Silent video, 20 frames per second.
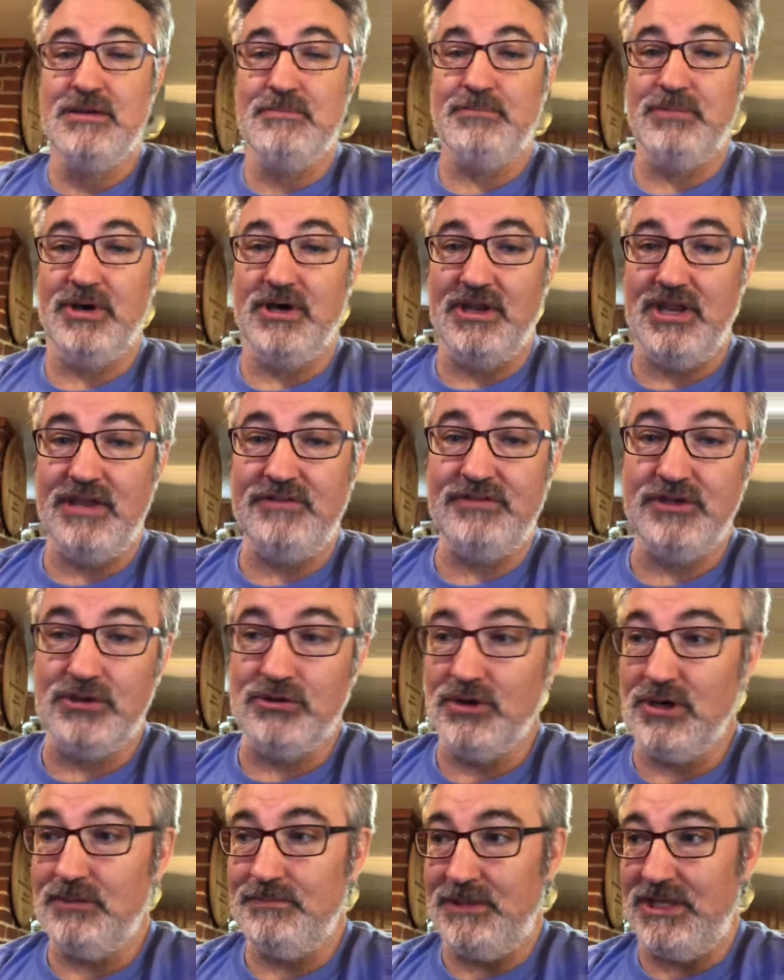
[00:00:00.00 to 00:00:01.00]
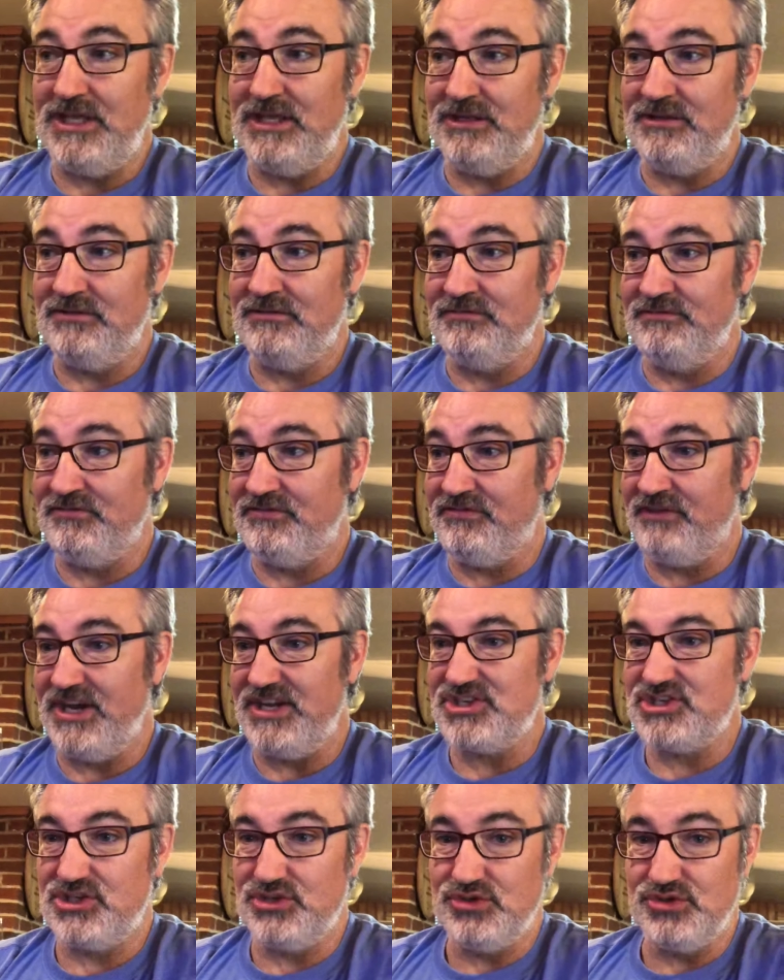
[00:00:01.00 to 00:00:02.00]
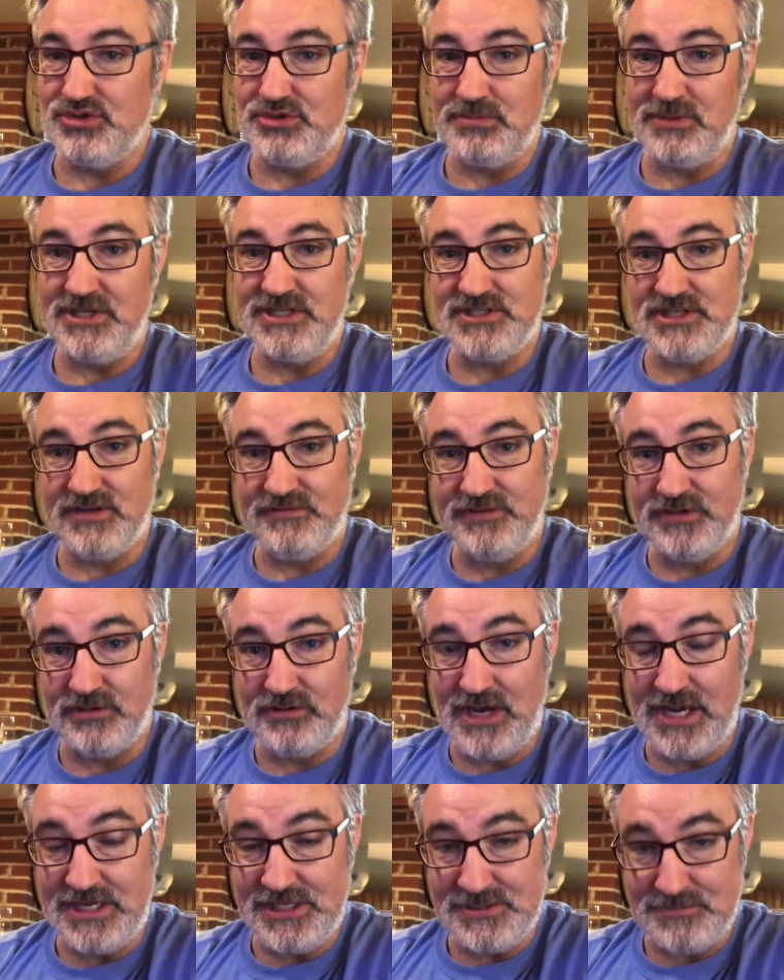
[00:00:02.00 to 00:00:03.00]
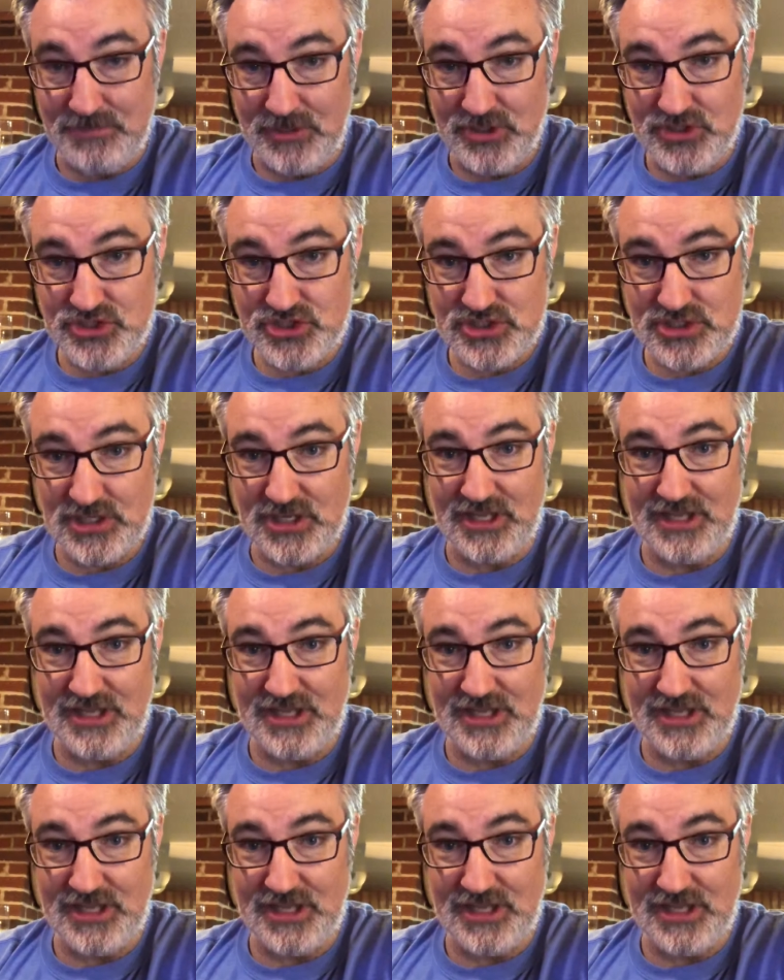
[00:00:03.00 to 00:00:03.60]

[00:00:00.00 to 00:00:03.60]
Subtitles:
But if you grew up eating fresh gooseberries off your granny's bush,